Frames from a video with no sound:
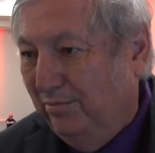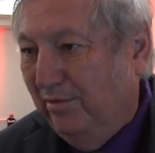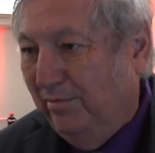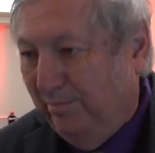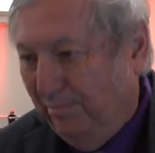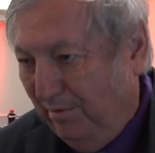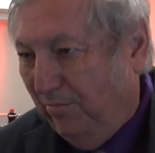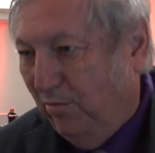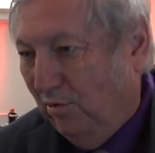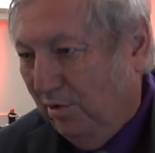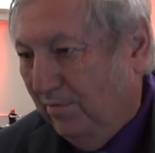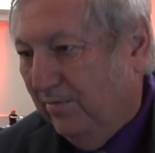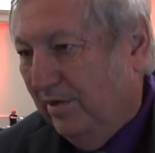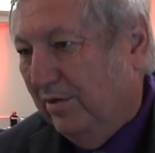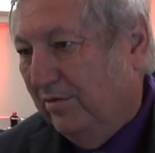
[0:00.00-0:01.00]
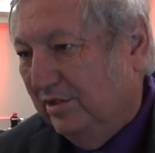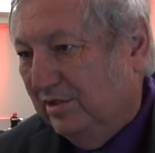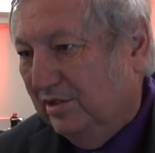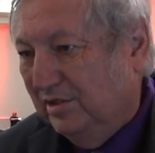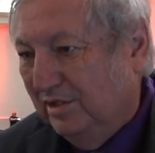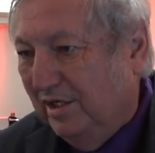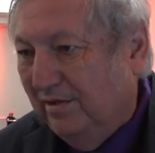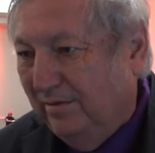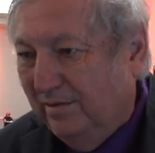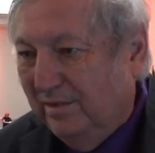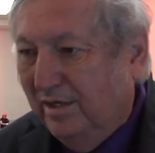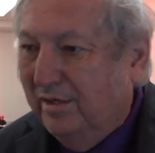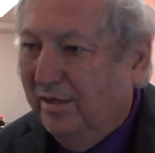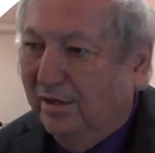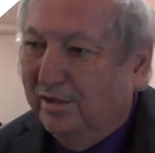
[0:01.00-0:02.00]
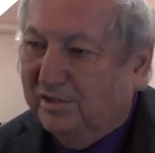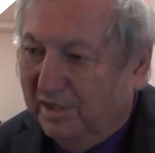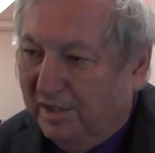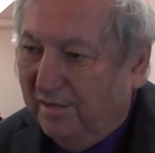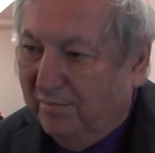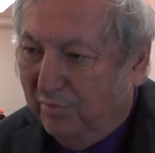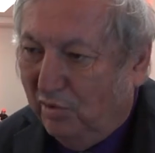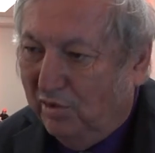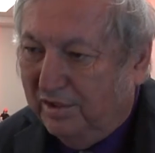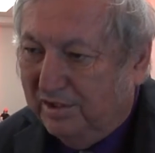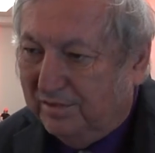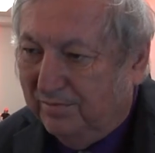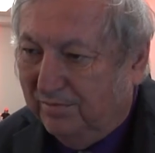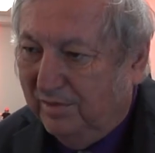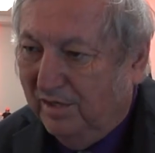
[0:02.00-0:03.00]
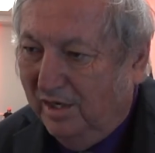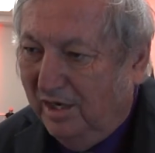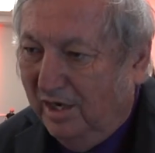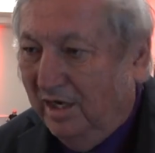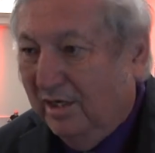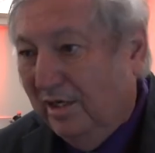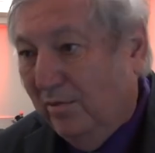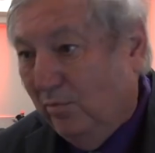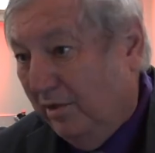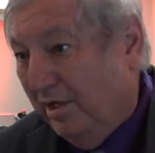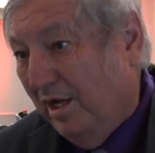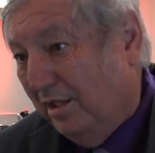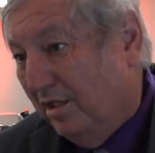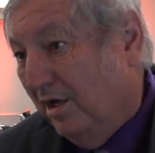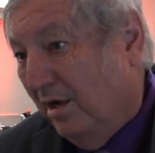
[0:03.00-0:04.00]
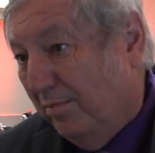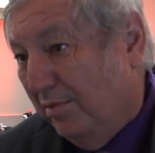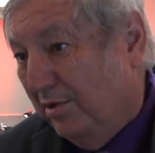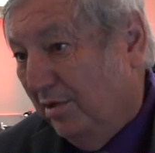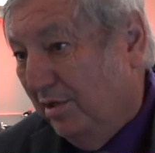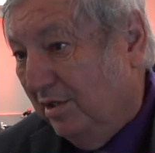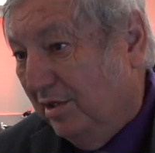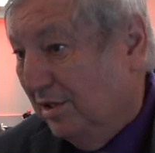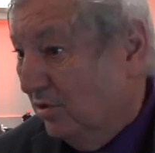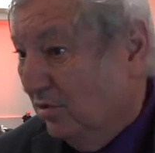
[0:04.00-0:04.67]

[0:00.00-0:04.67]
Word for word: be, before the veterans that, that, are city employees, and that we had the opportunity